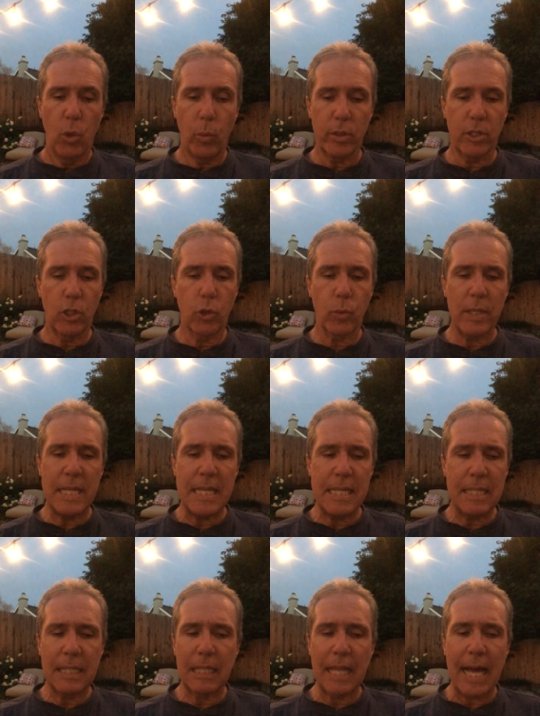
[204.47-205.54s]
with
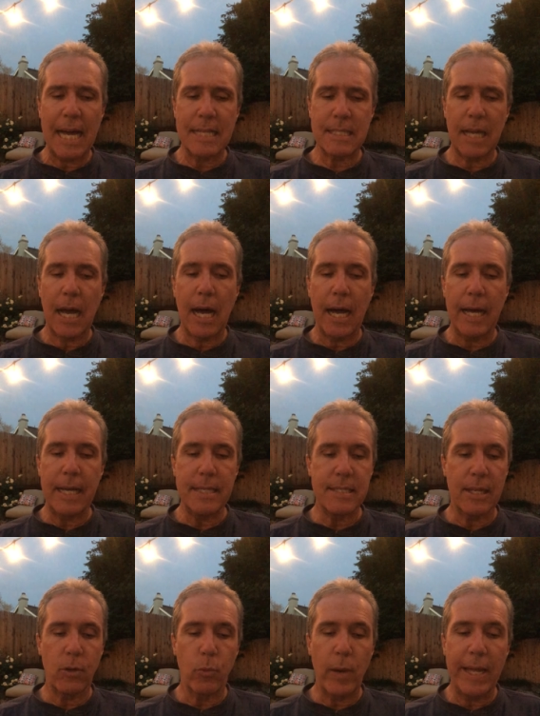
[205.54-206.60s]
green glass eyes
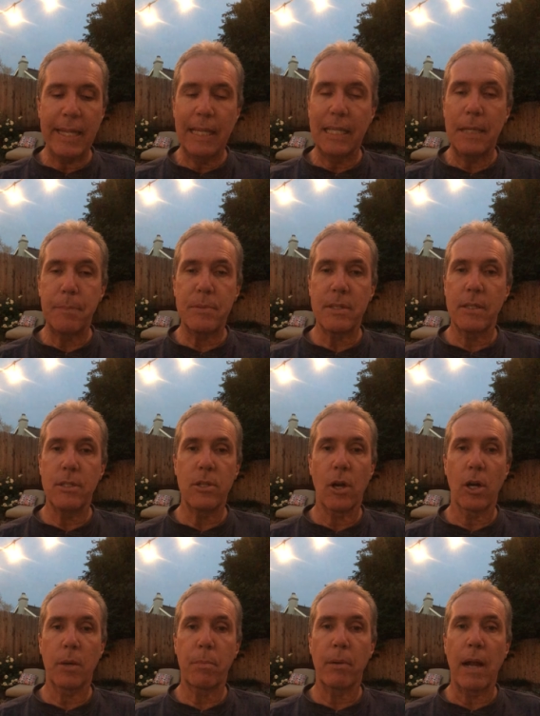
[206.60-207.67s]
and red lips and
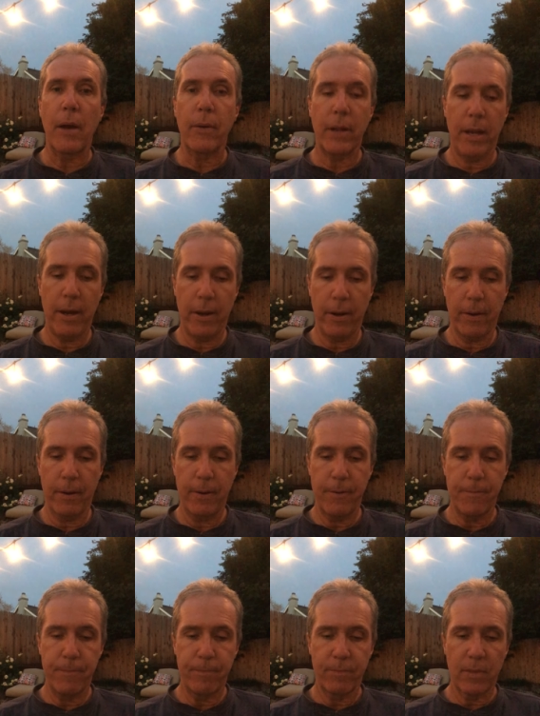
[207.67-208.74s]
dark brown hair.
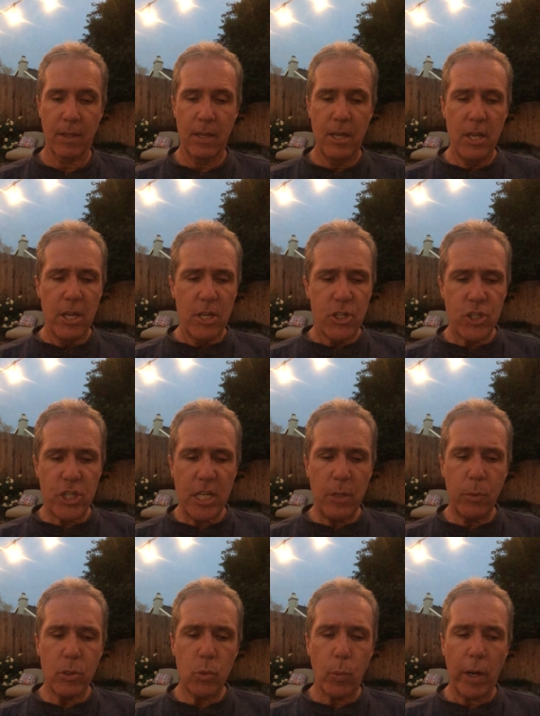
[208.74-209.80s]
She
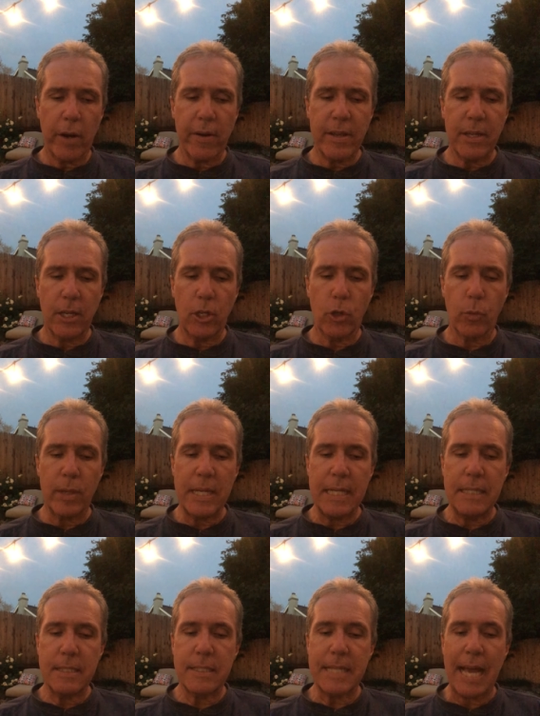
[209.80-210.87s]
was wearing a
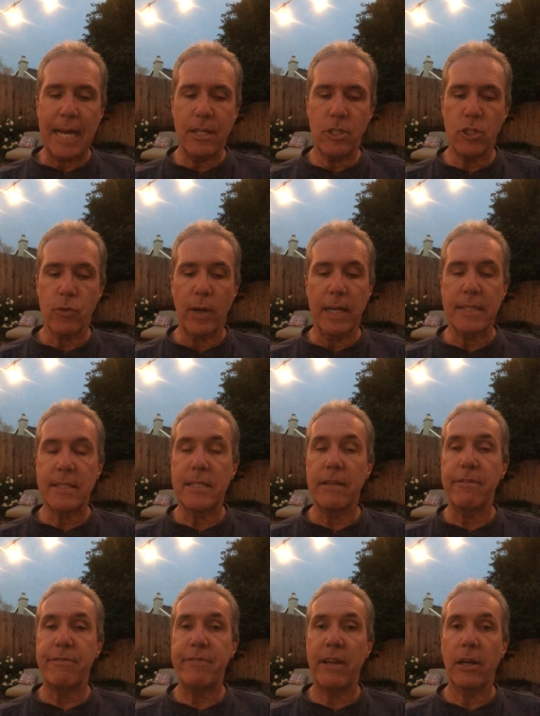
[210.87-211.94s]
green satin dress
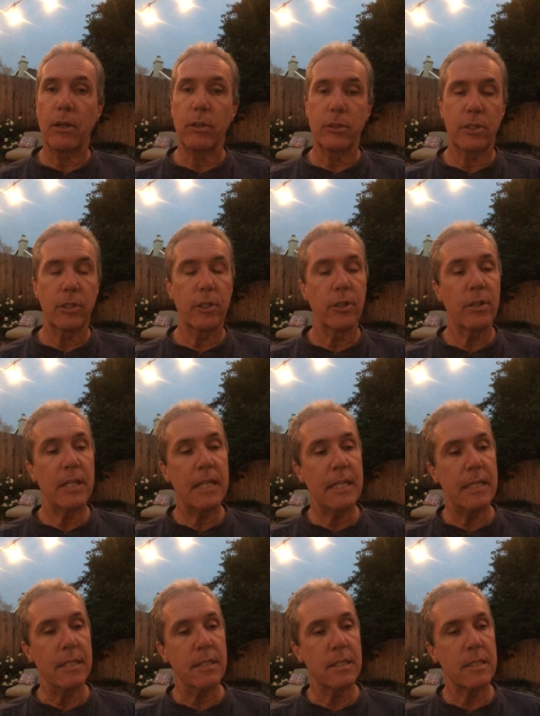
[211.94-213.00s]
that fell to her
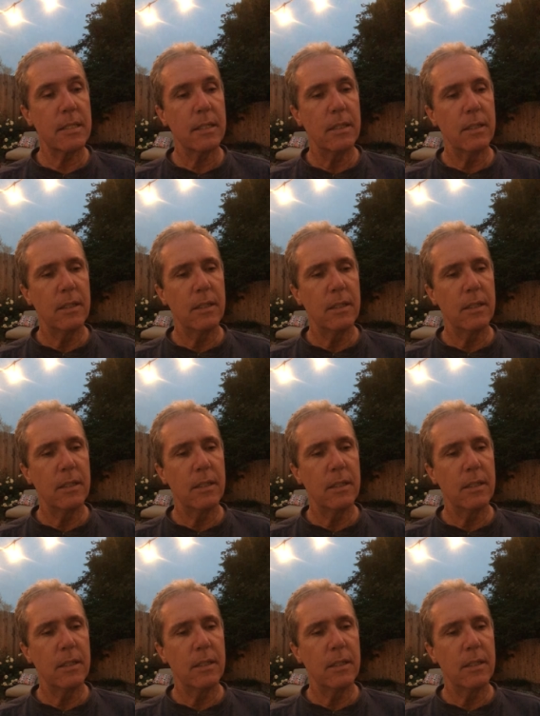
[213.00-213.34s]
knees.